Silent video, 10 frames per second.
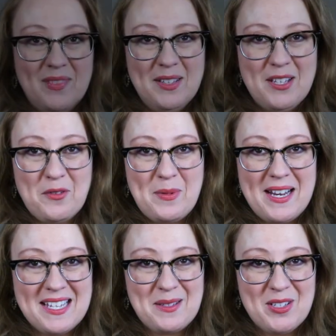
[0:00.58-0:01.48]
Hello,
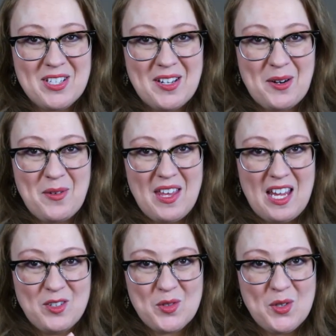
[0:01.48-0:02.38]
everybody. It's Michelle here with
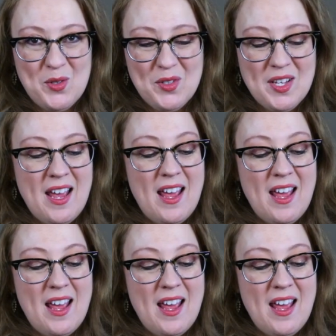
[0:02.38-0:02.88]
Angel Souls,